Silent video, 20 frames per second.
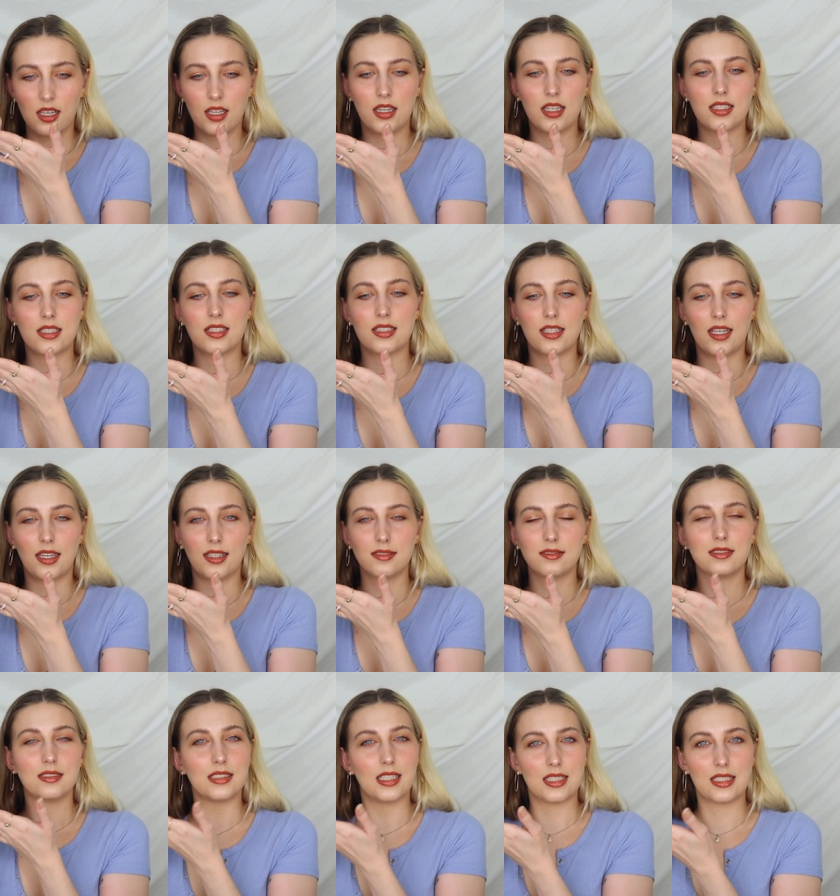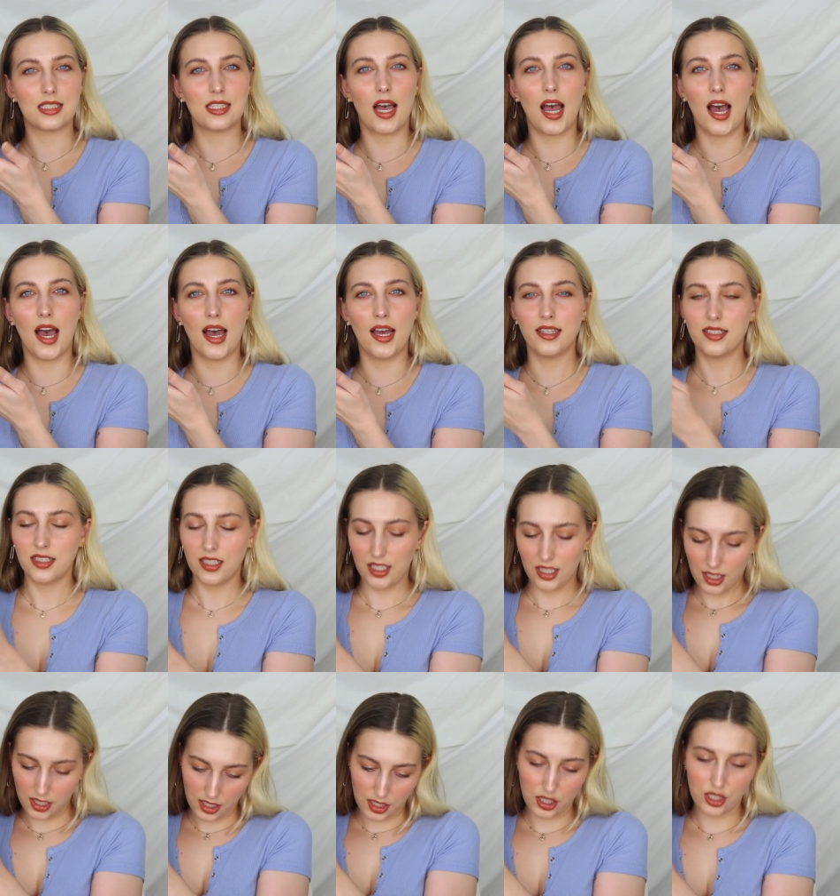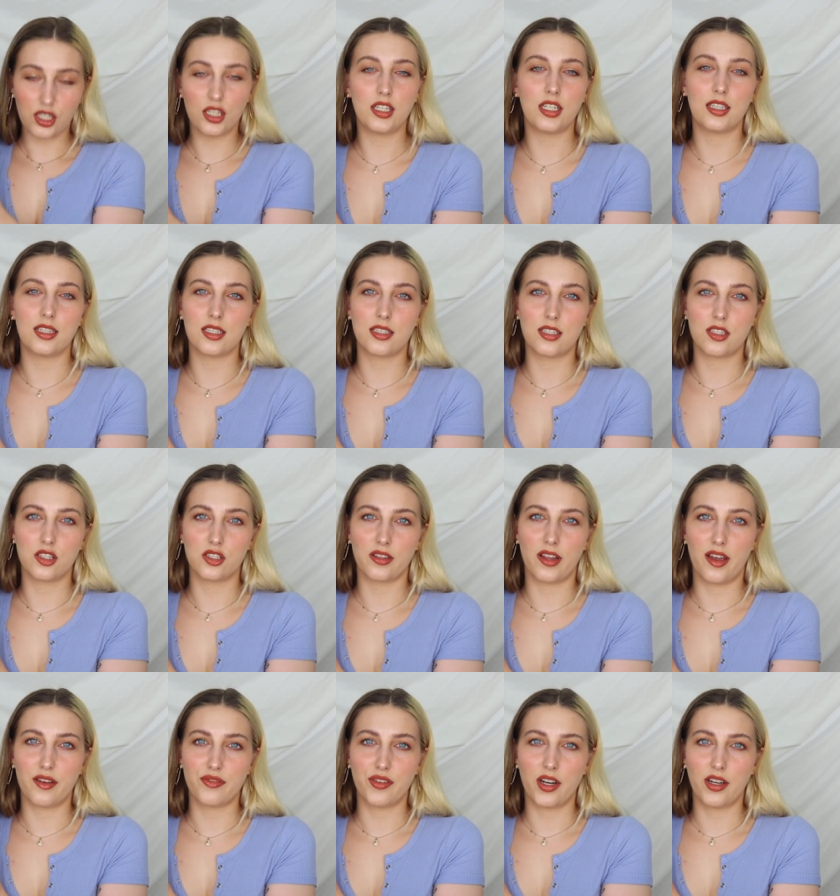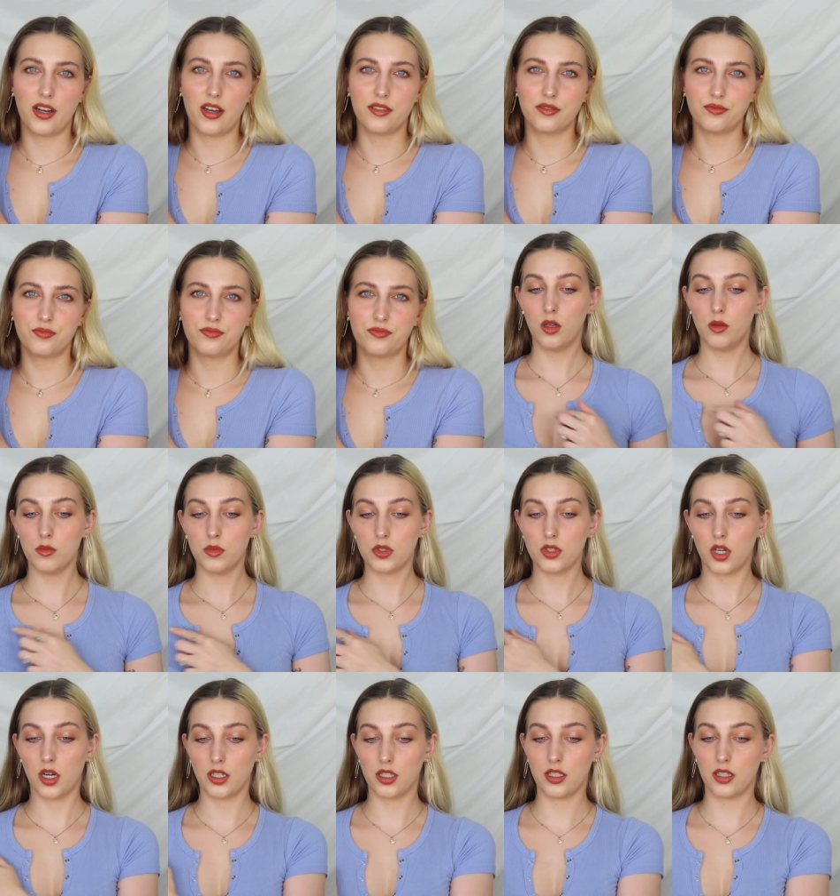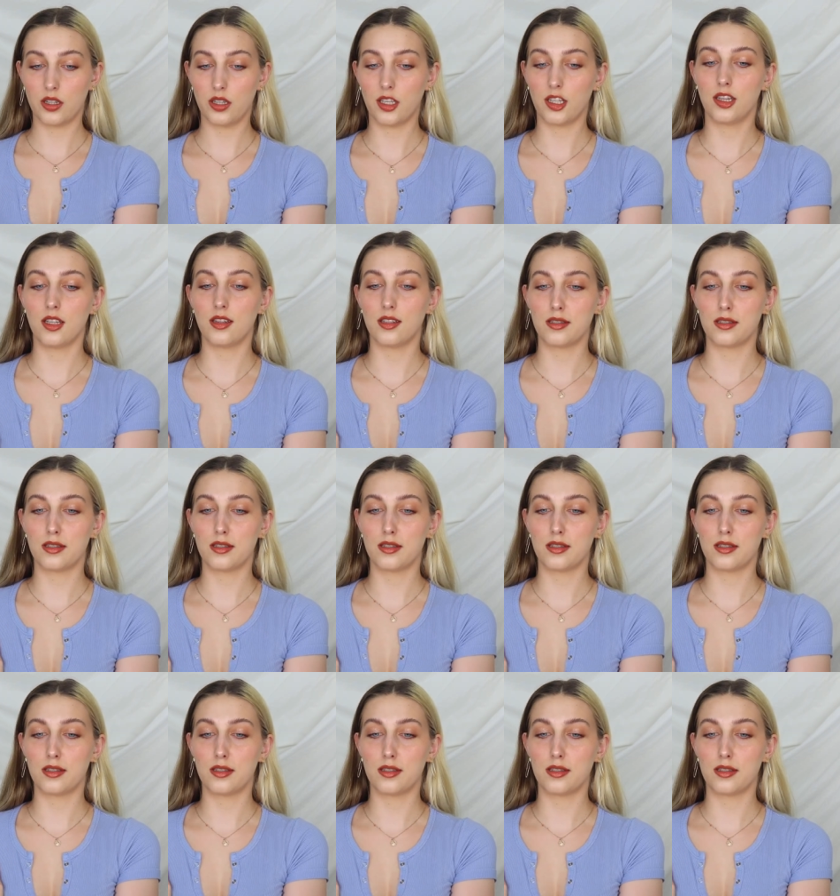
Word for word: This is it. This is hot. You need this in your life right now starting to think that